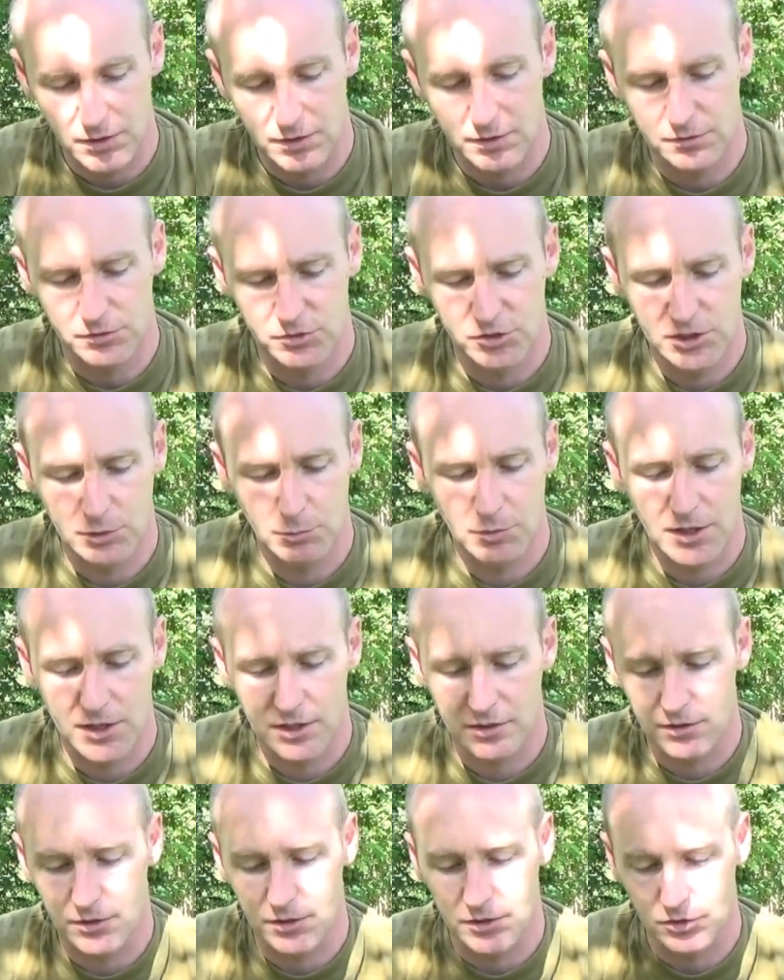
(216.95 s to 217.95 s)
seam
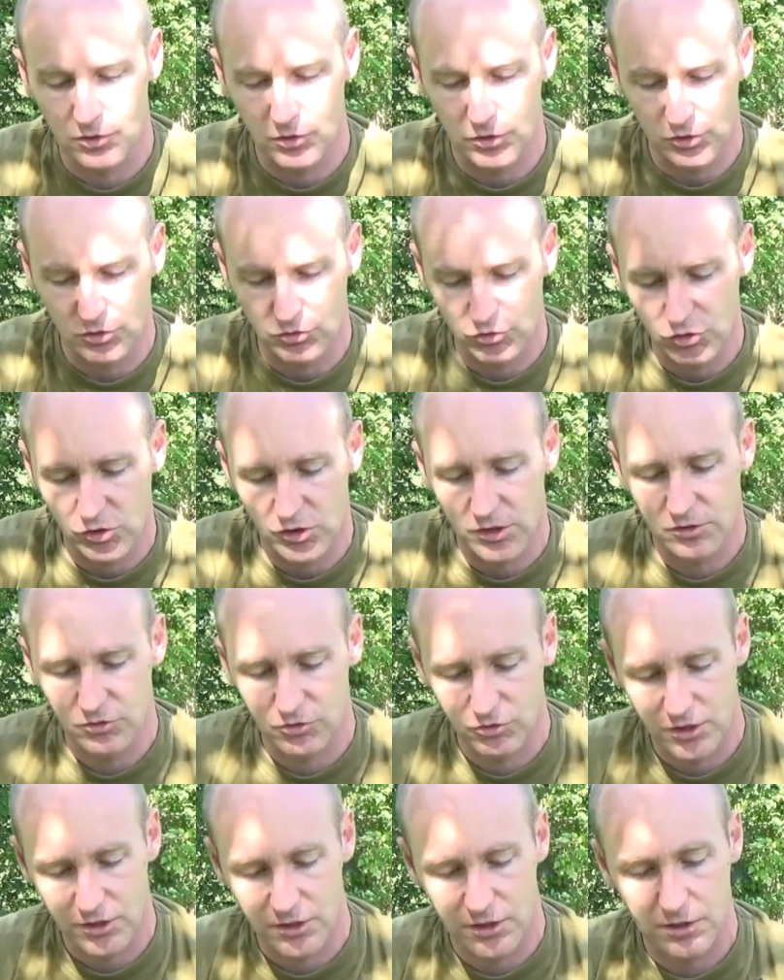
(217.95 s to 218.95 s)
line or joint
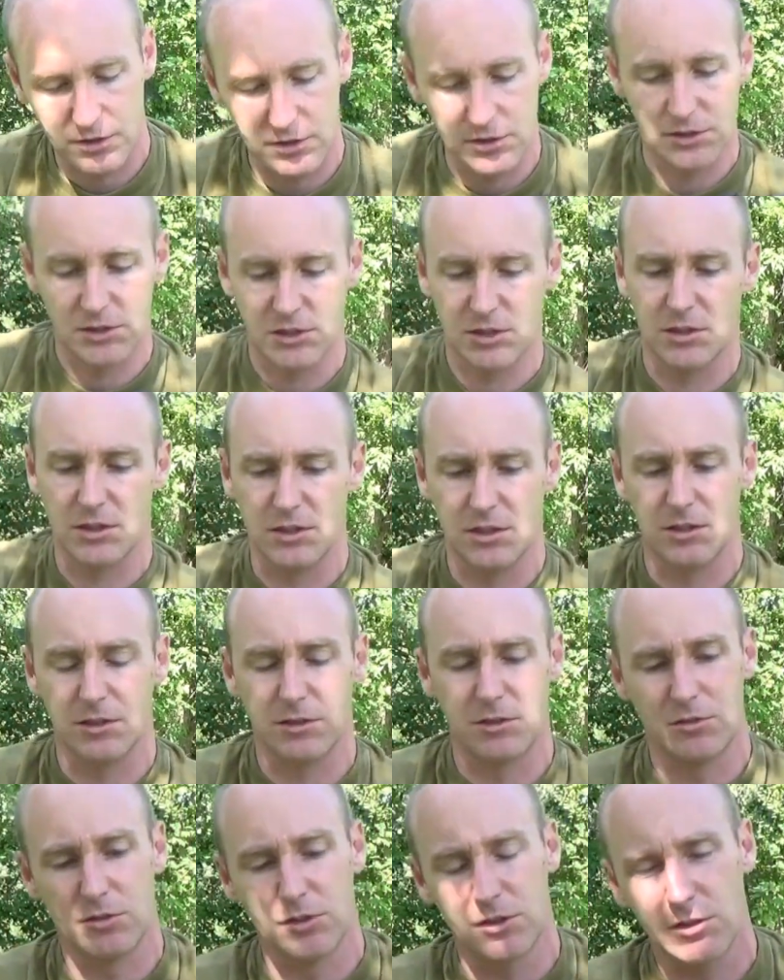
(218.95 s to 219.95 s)
together is
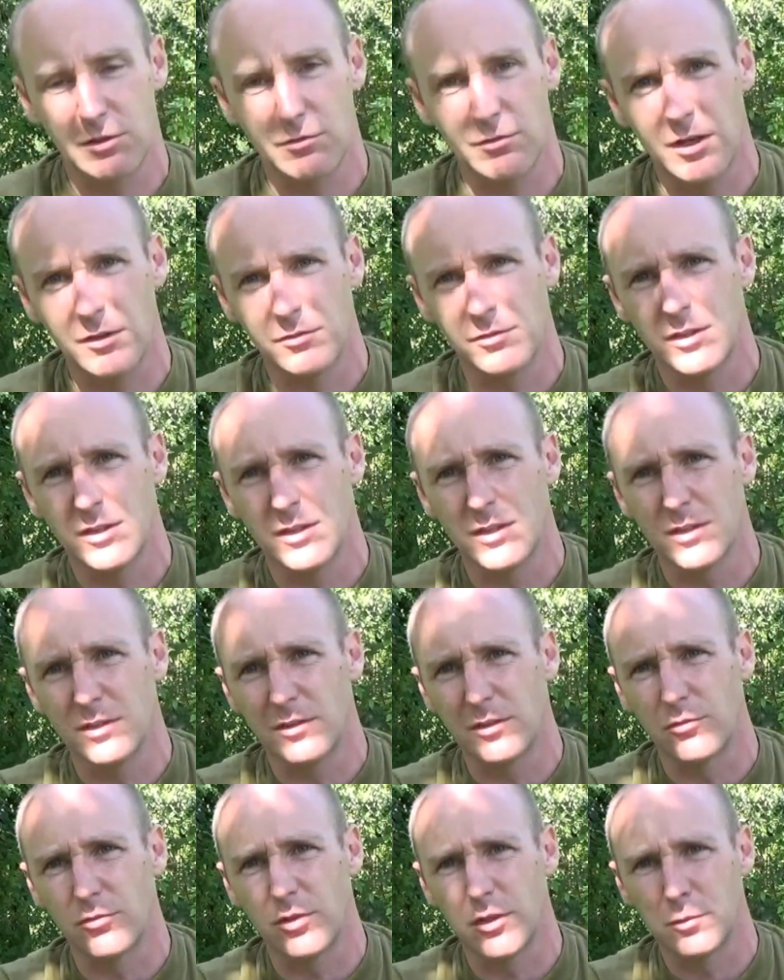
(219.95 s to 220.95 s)
just around
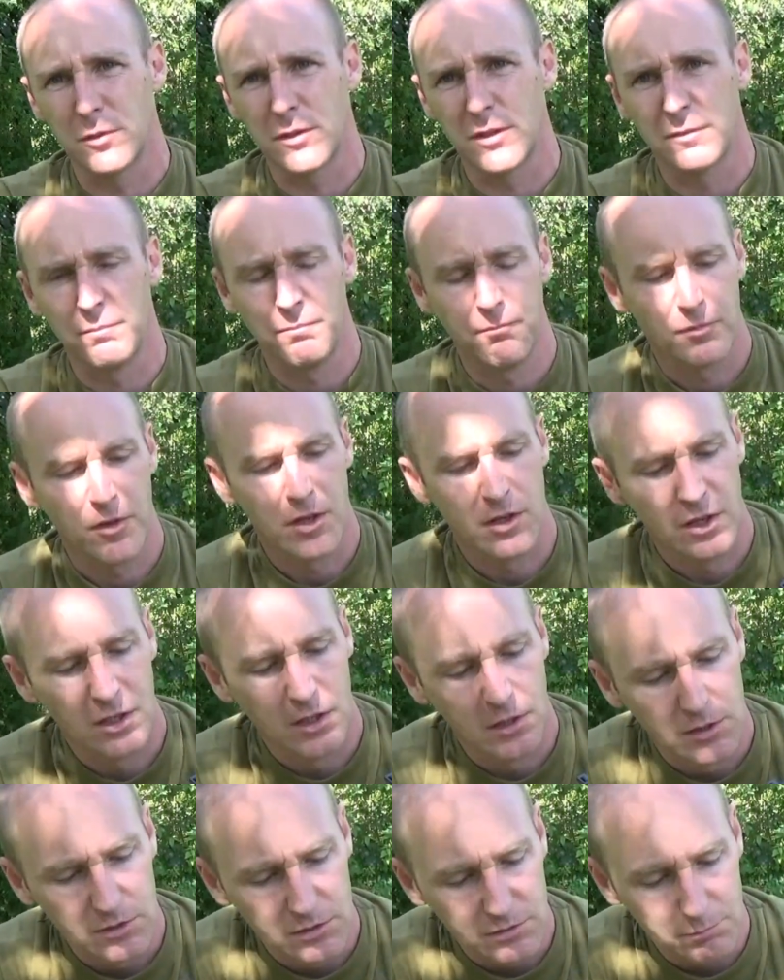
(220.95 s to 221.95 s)
the grip here.
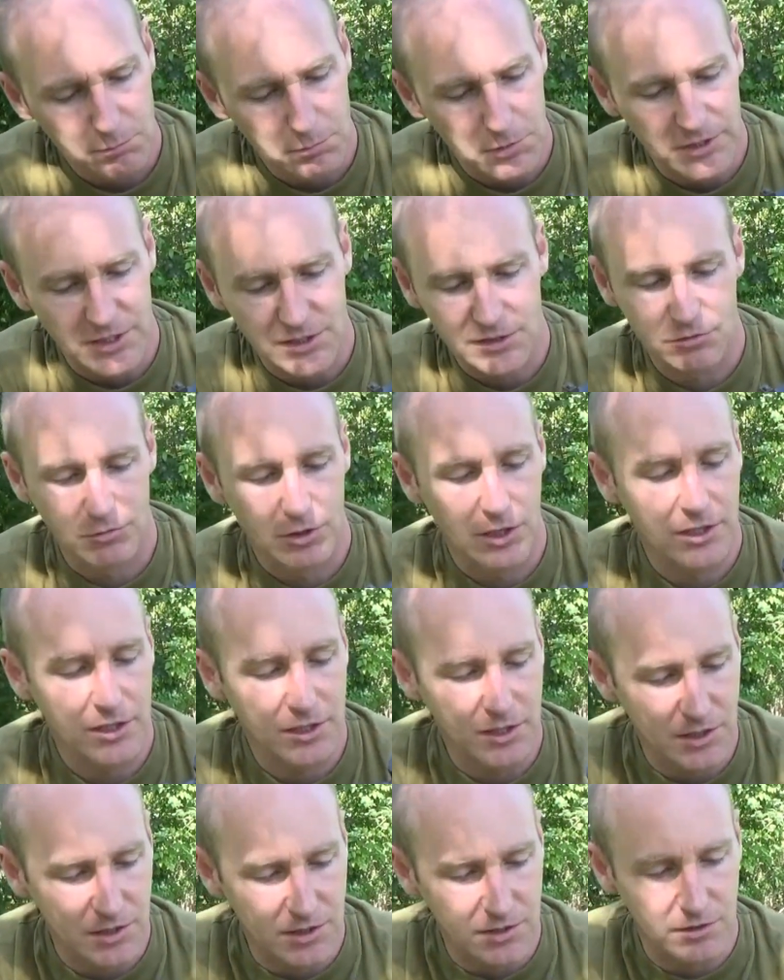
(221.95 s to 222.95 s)
But that's
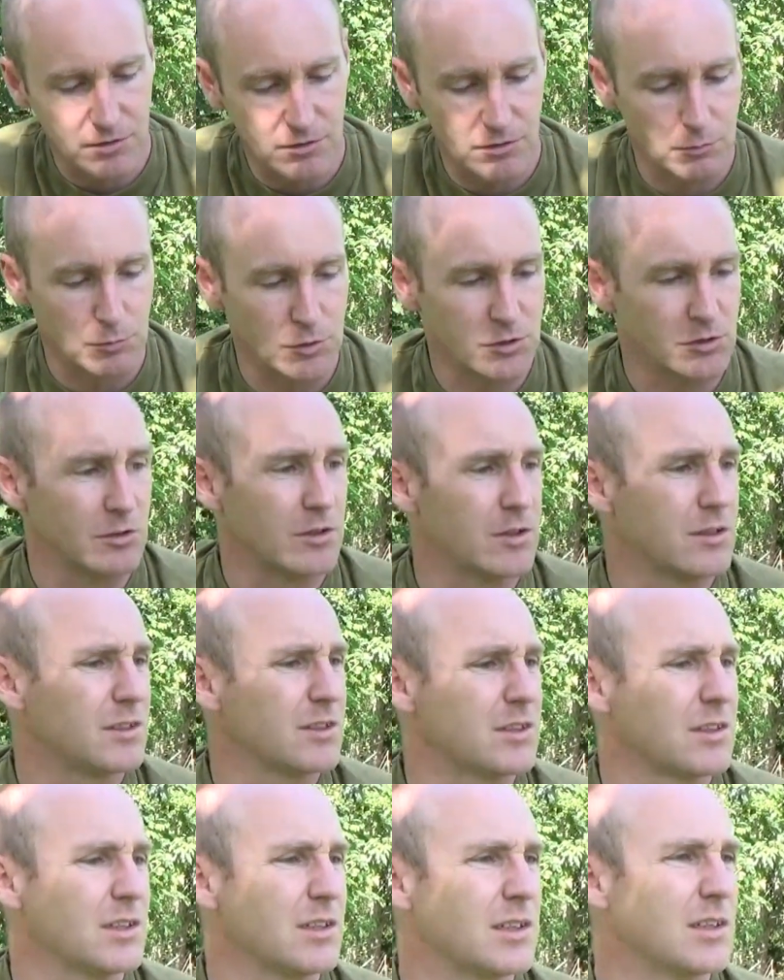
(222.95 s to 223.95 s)
really almost
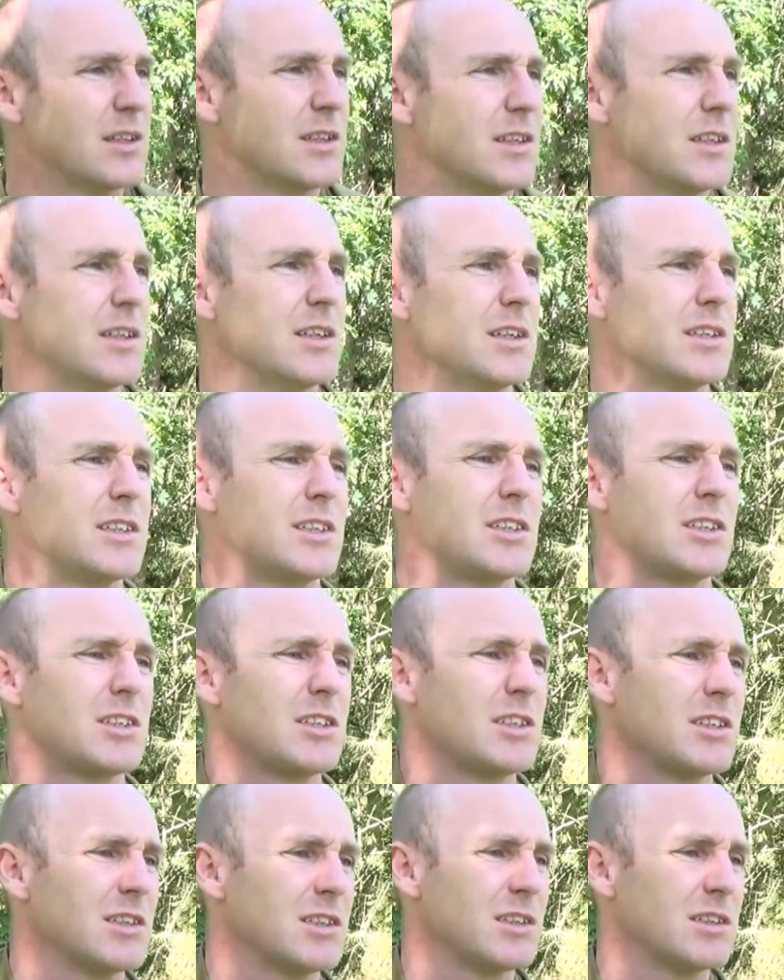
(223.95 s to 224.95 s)
nothing. It's
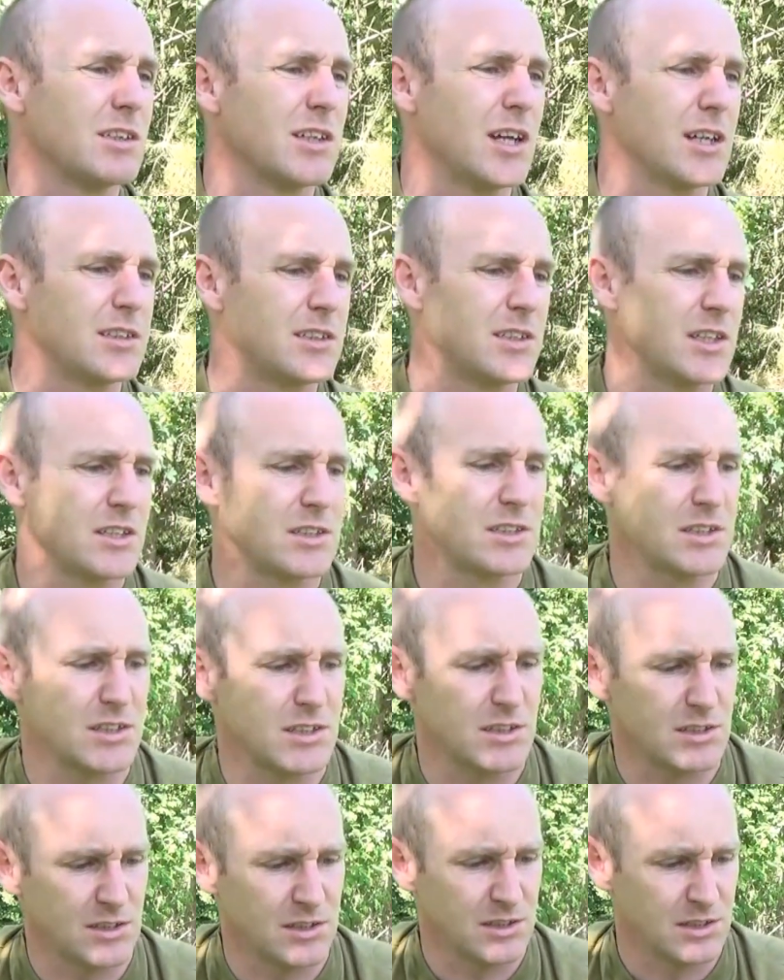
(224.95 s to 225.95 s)
nice
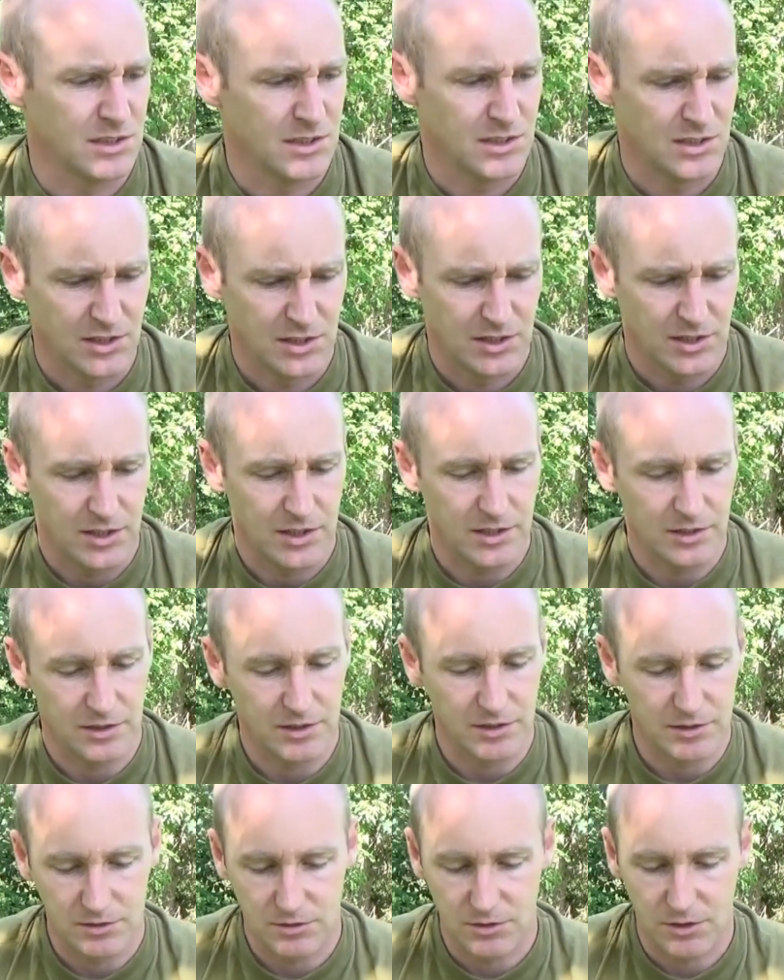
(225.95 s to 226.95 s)
texture, and
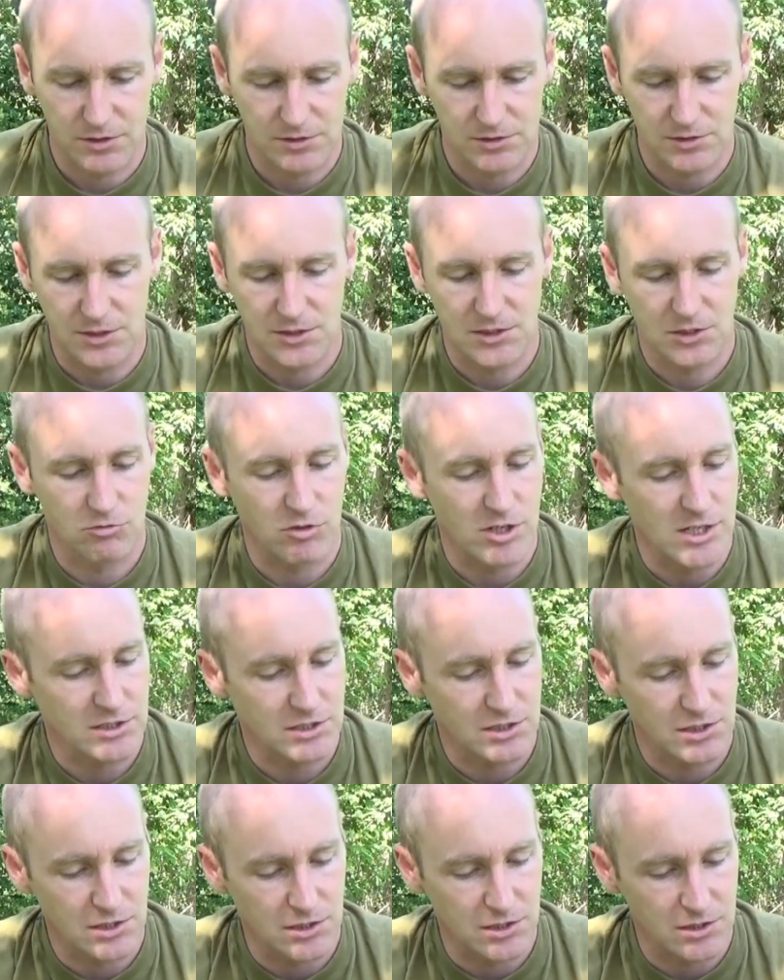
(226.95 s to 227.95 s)
it does not scratch
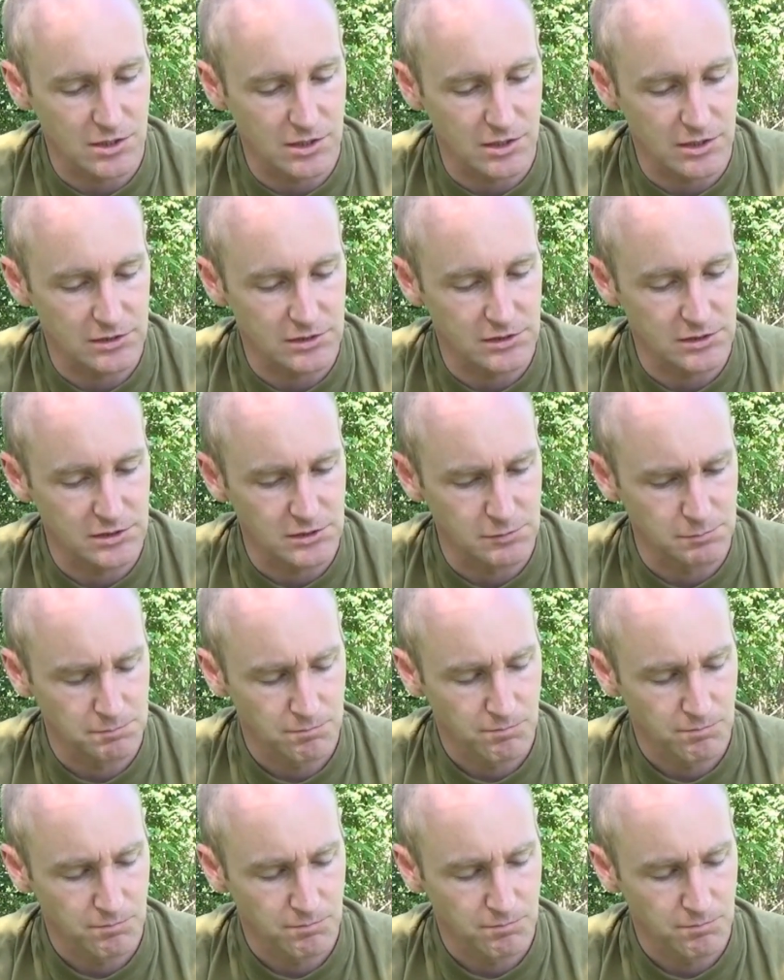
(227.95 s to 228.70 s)
as easy.